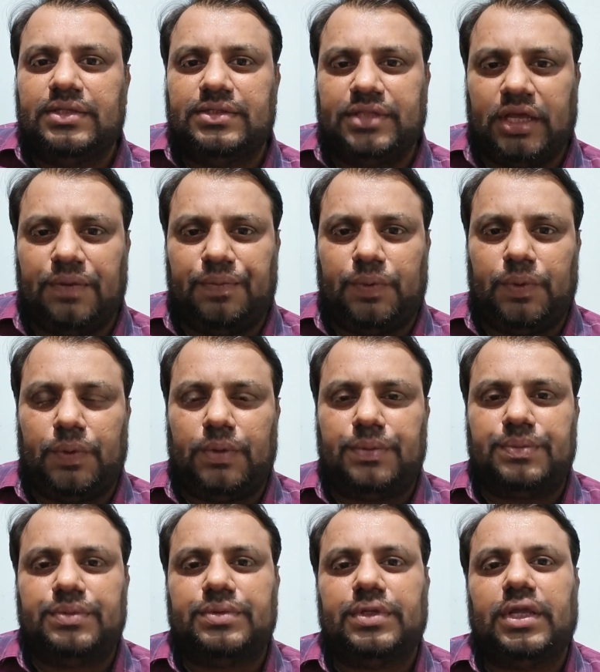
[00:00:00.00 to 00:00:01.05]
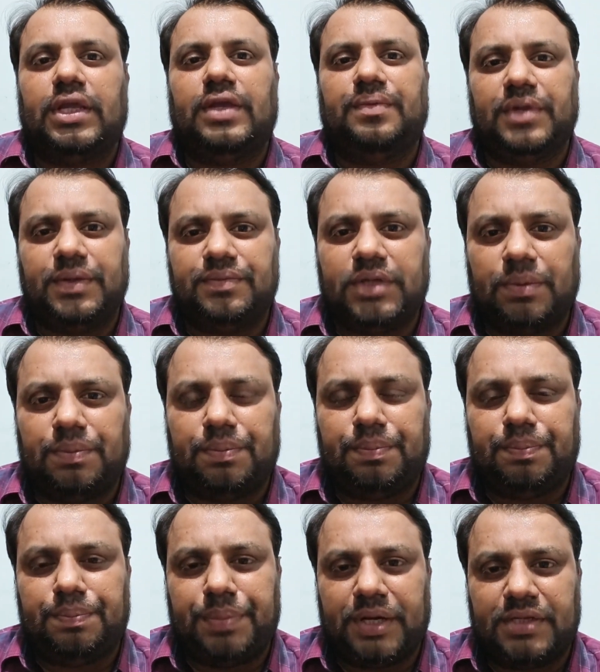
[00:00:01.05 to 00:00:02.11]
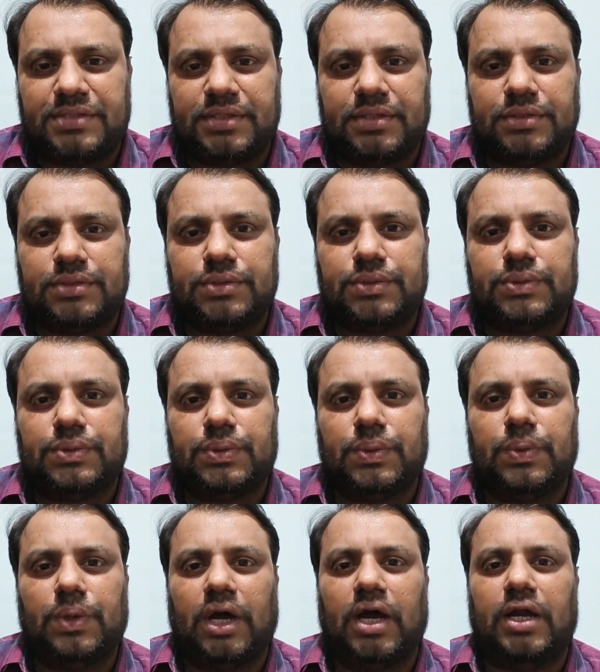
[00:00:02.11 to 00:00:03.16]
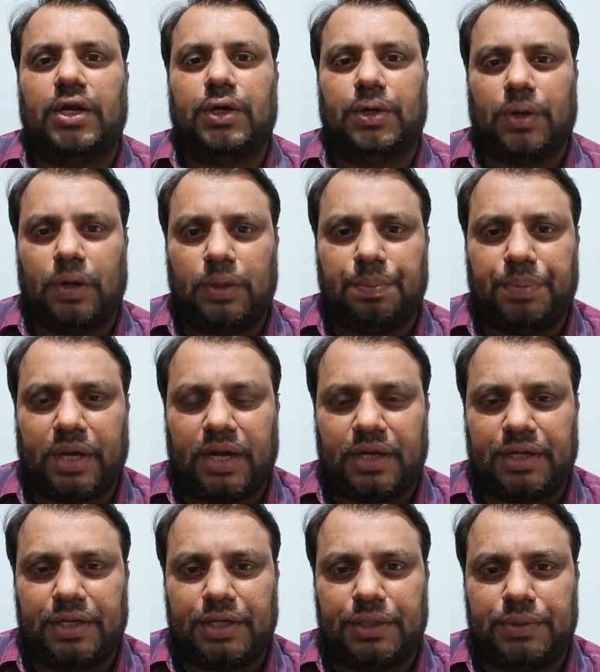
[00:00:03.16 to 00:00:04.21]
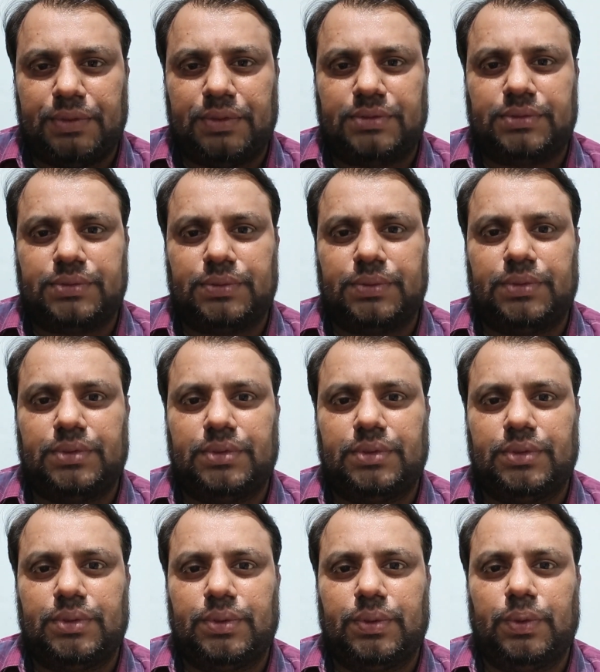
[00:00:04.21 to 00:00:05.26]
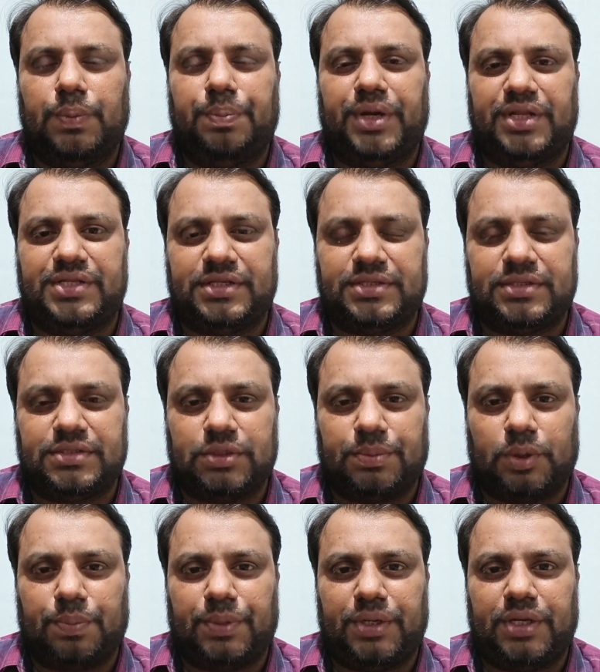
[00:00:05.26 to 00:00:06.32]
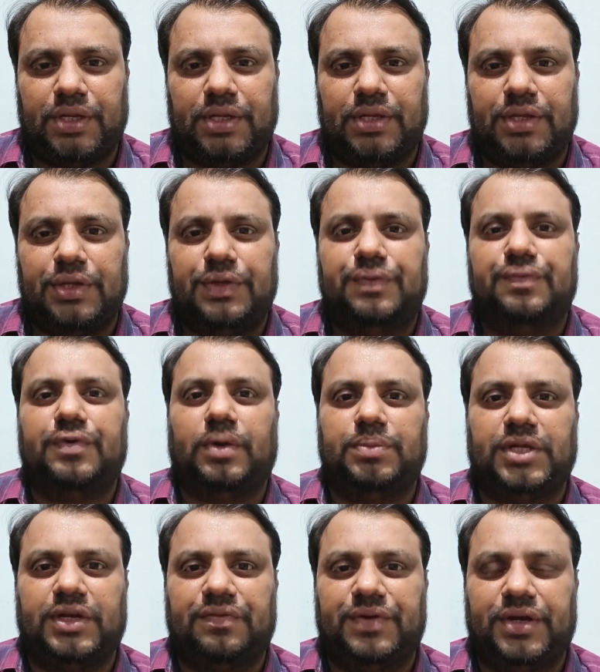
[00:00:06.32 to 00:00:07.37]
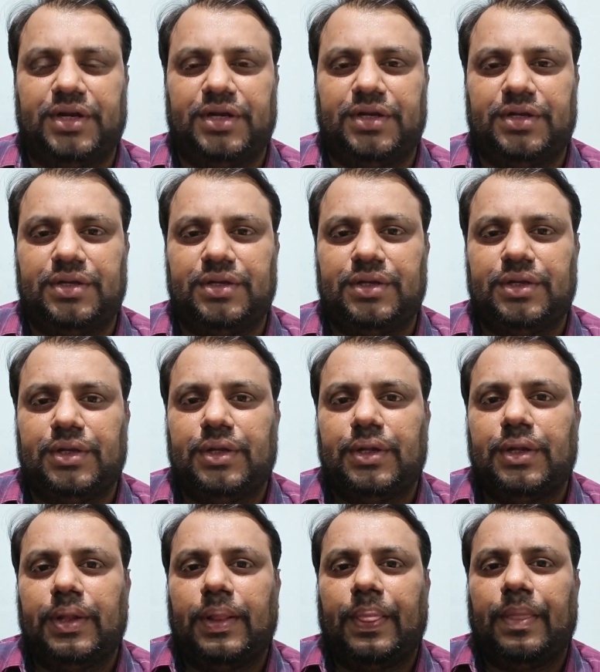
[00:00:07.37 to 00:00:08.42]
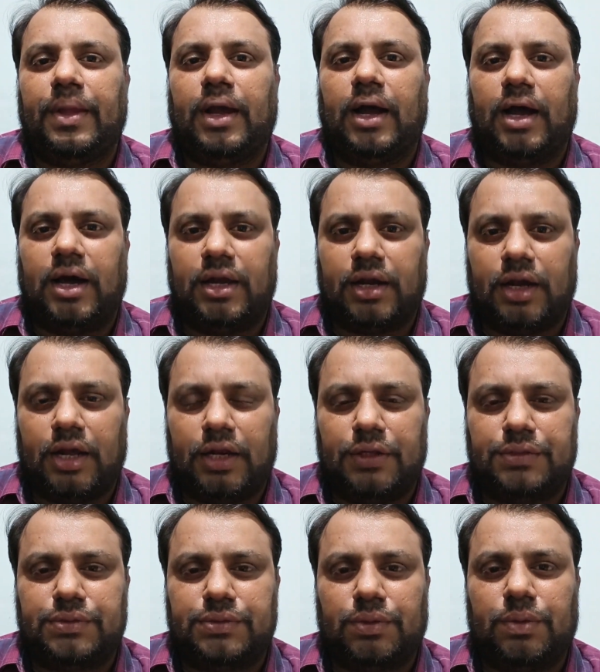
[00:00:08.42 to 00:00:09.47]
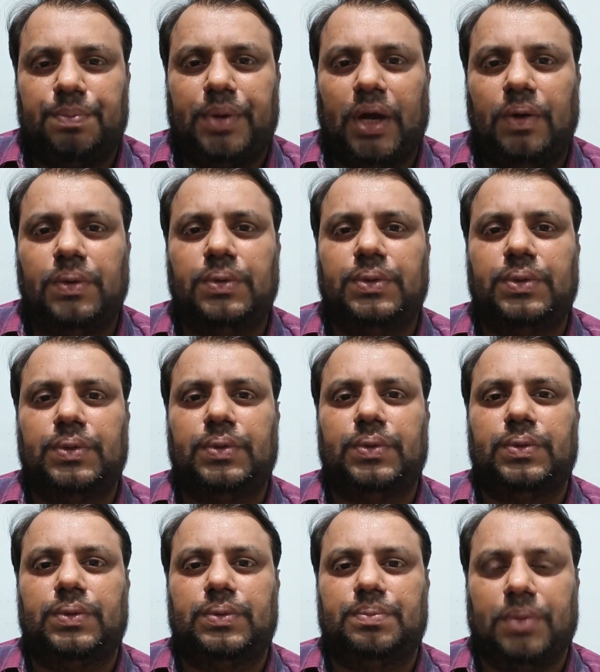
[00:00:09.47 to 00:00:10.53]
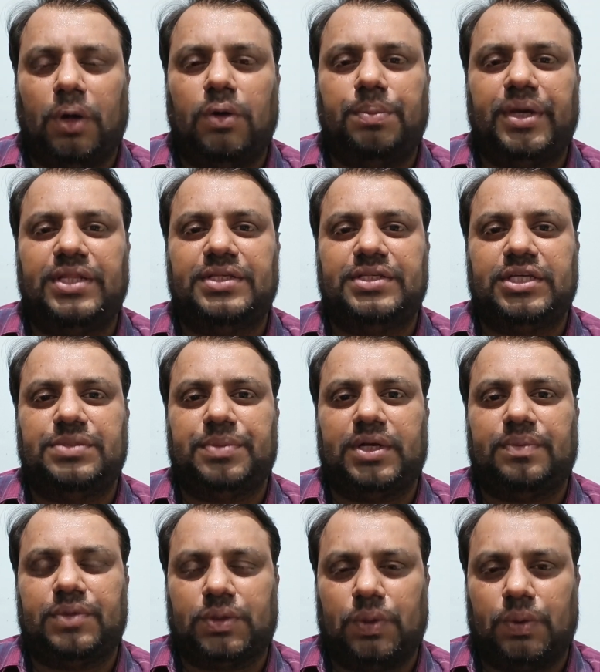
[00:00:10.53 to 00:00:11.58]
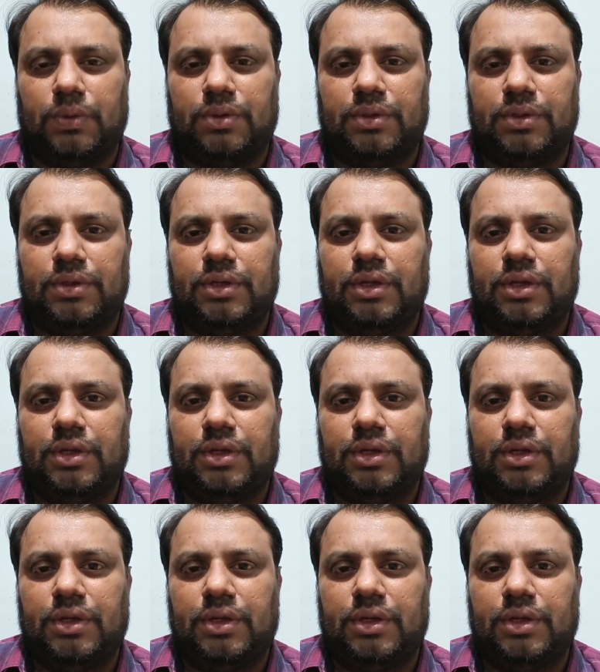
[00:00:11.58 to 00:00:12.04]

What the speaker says: Therefore, even if the persons who are not party to the suit, who purchases the property from the defendant, are also bound by the judgment of the court.